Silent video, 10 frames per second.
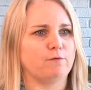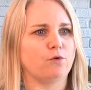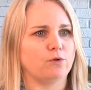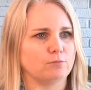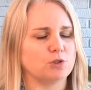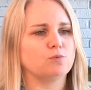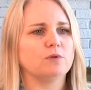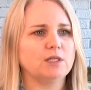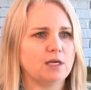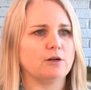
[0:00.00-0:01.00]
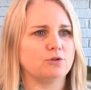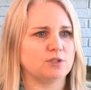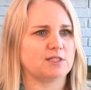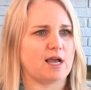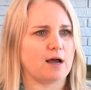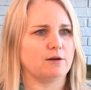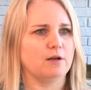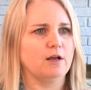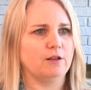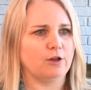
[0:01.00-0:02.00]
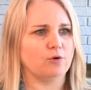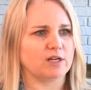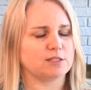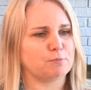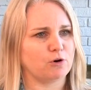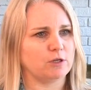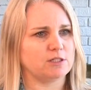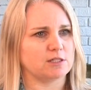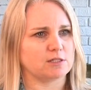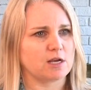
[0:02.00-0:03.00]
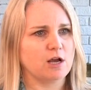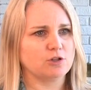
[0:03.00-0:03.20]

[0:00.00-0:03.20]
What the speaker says: for them, to really understand their experiences.